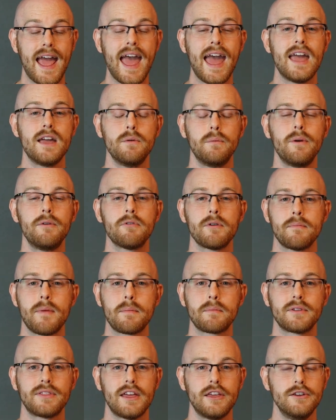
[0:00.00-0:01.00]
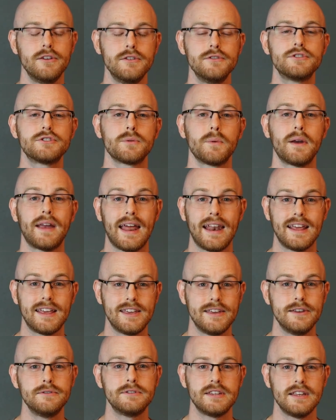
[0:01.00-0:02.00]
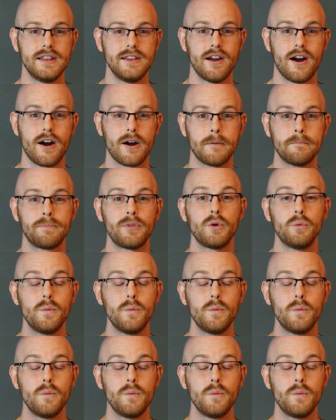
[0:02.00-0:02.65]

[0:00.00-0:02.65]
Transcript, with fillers: Hey, we remember that you used to work at a QCDR.